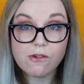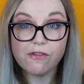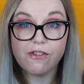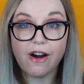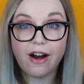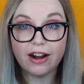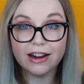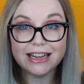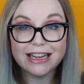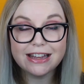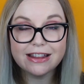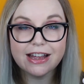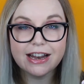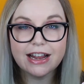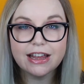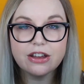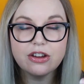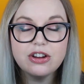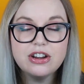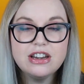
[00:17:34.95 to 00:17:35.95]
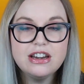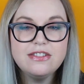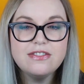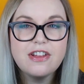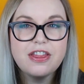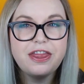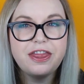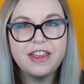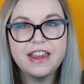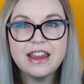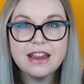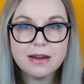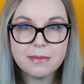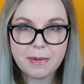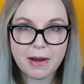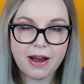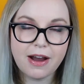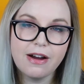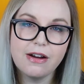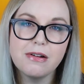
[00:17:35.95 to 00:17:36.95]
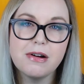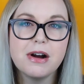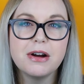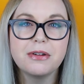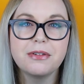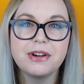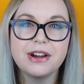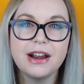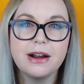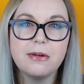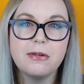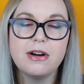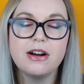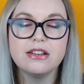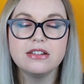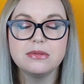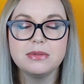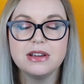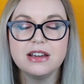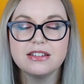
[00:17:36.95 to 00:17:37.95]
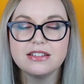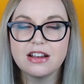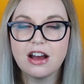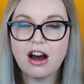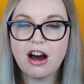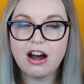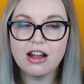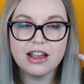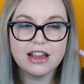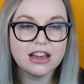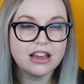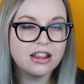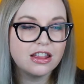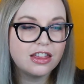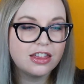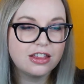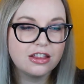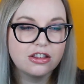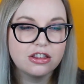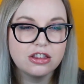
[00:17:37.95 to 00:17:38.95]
foggy that I couldn't even think about how hungry I was because all I could